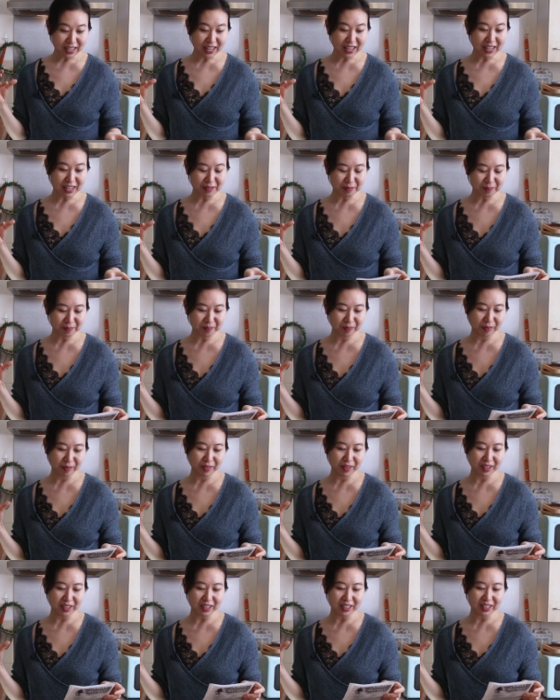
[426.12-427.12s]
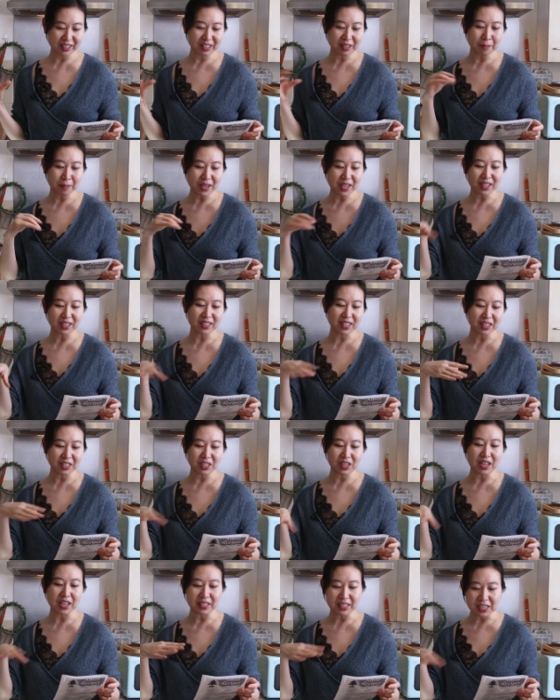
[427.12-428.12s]
um, to make
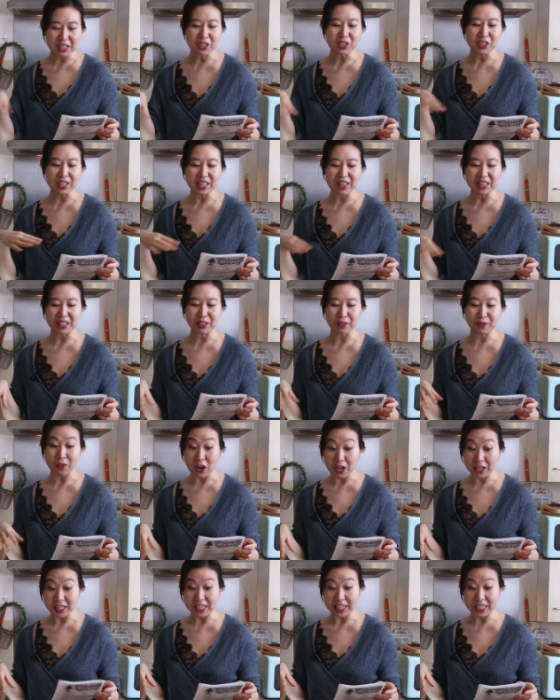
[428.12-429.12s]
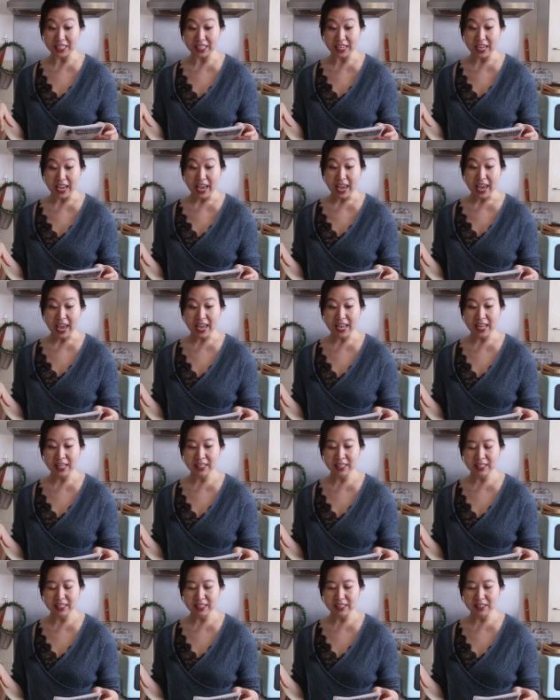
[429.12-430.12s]
essentially this fondant.
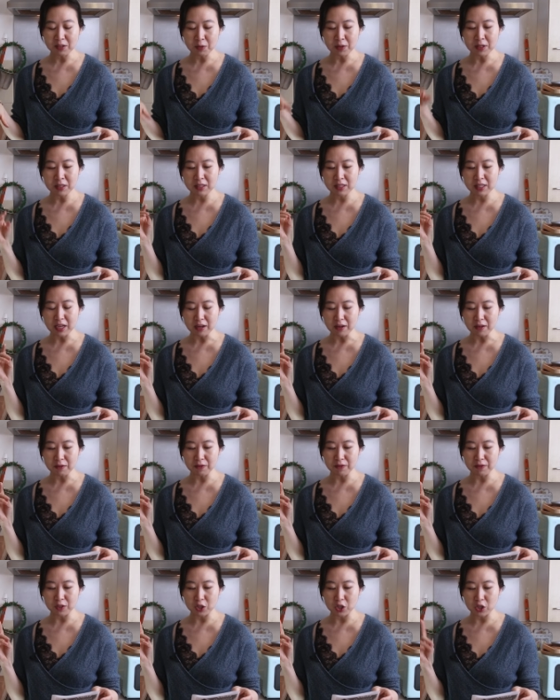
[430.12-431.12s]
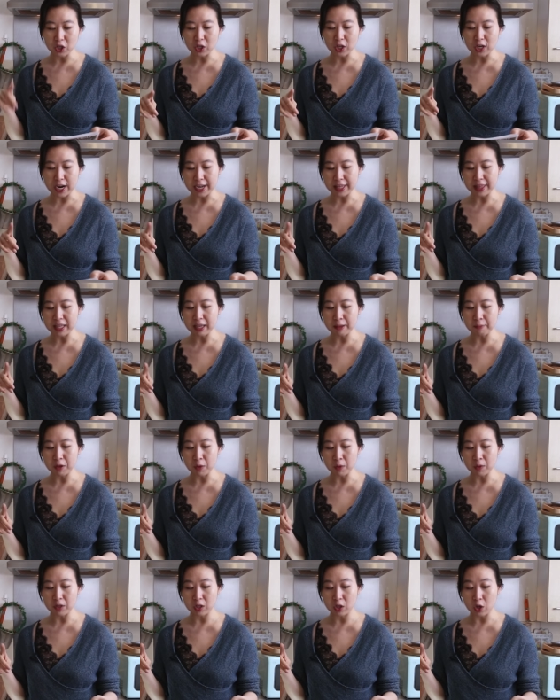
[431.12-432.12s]
And so instead of sugar, I think I'm
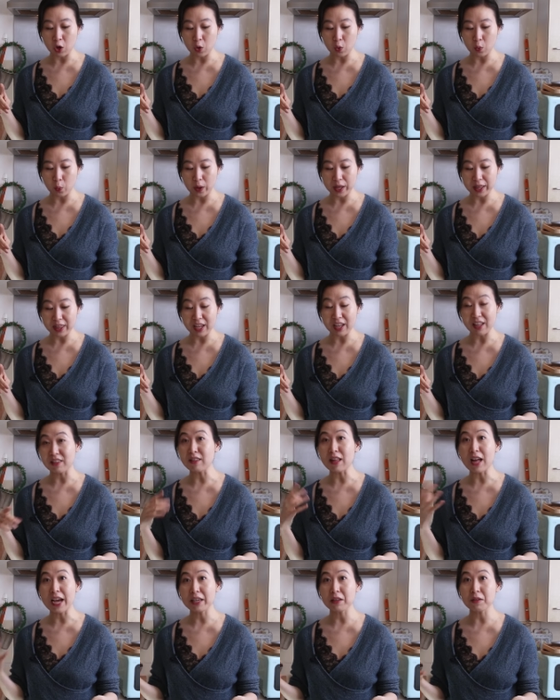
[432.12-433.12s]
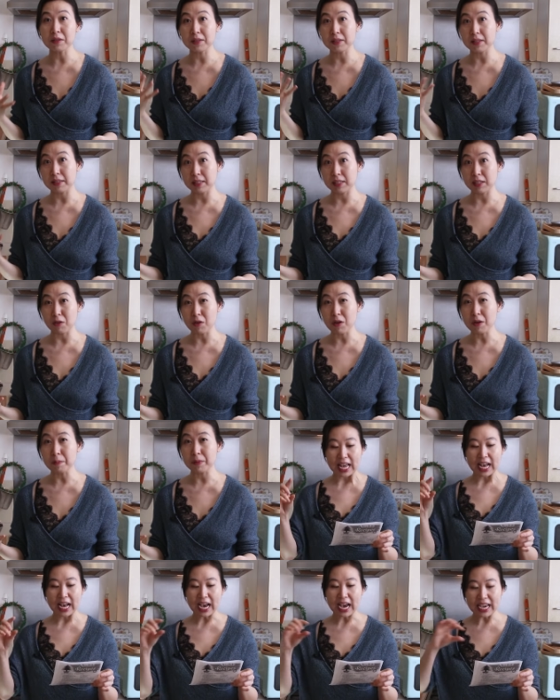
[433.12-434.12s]
going to go with a Lyle's
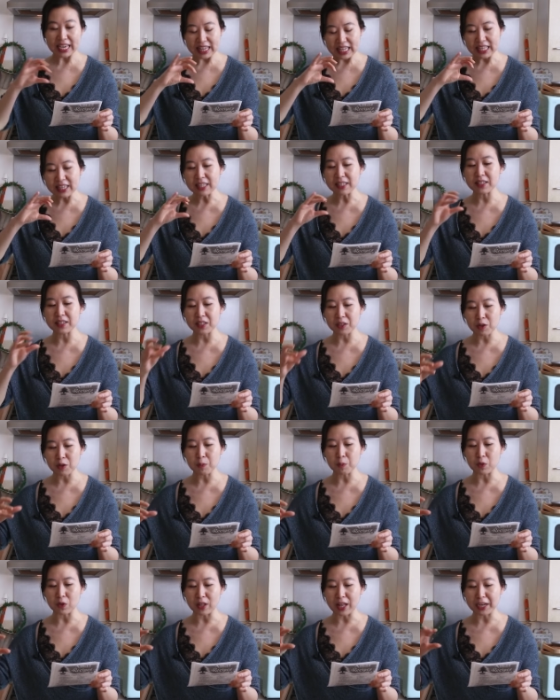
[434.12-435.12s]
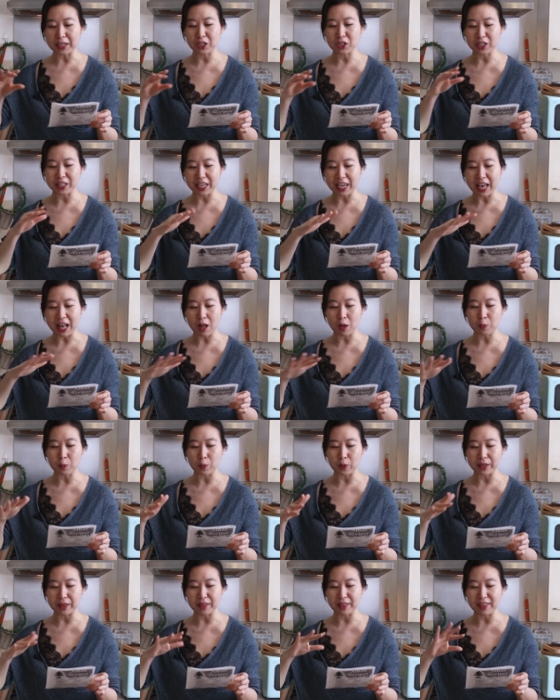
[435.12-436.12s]
syrup. I think the syrup will actually
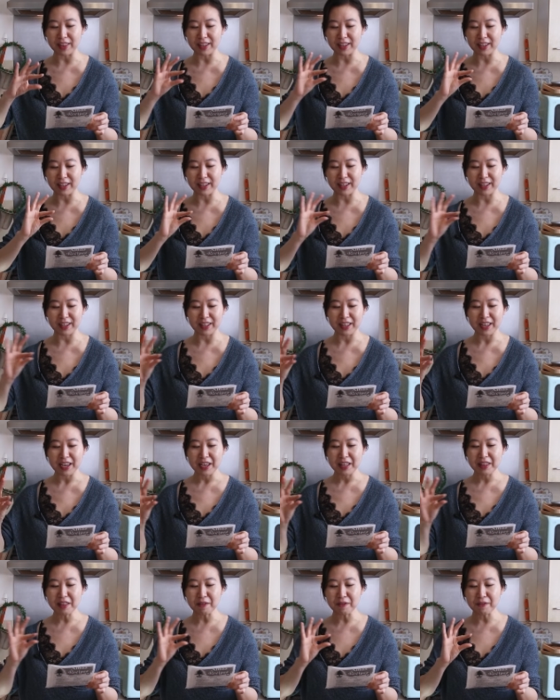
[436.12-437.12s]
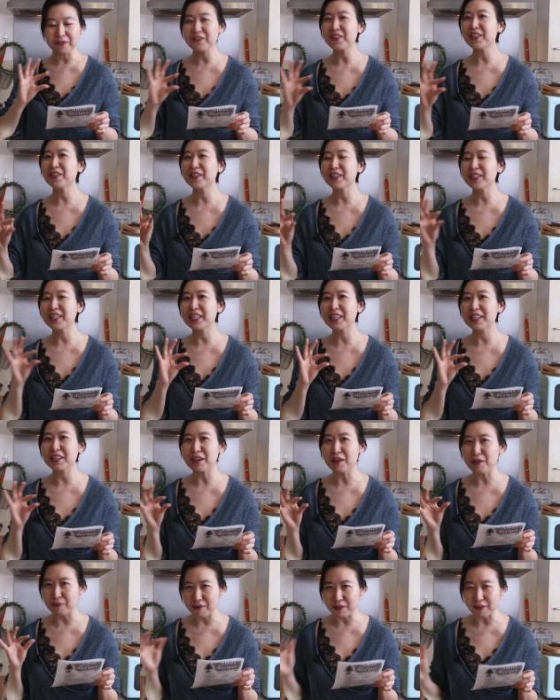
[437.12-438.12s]
help with the, the
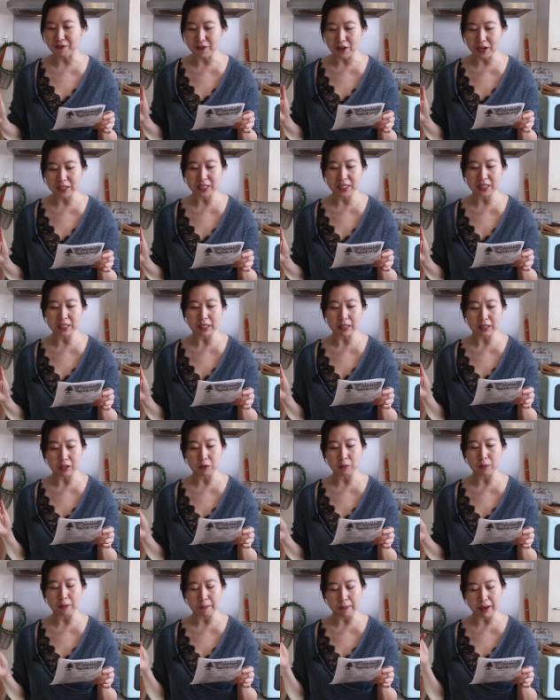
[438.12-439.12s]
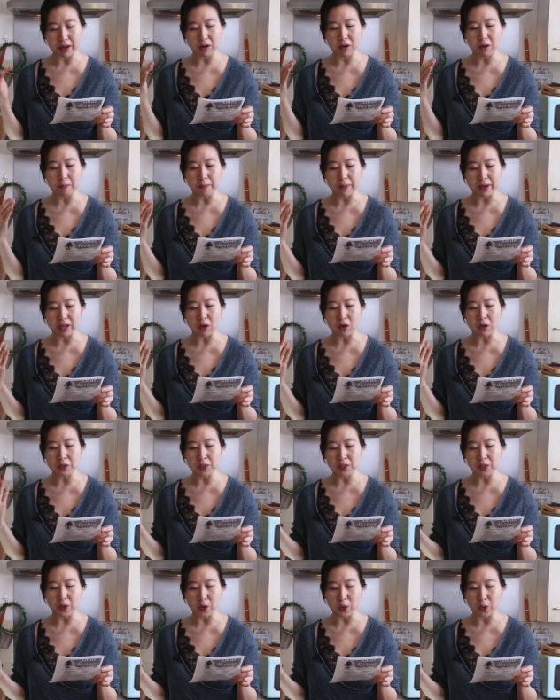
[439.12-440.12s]
feeling of the fondant a little bit better, but
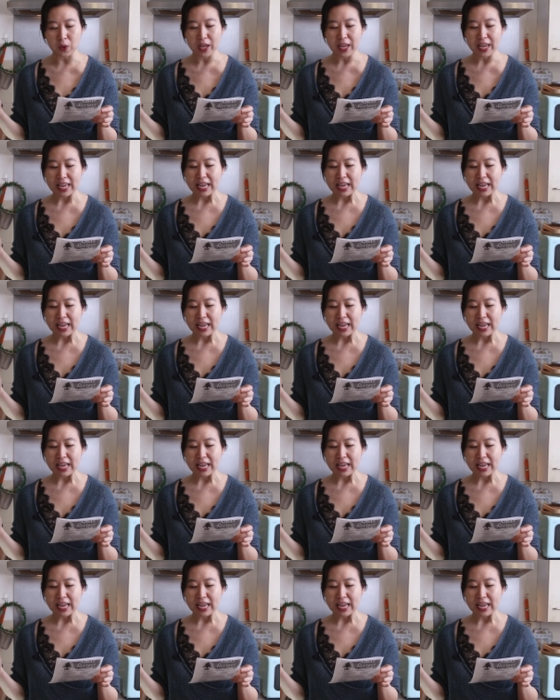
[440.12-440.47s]
also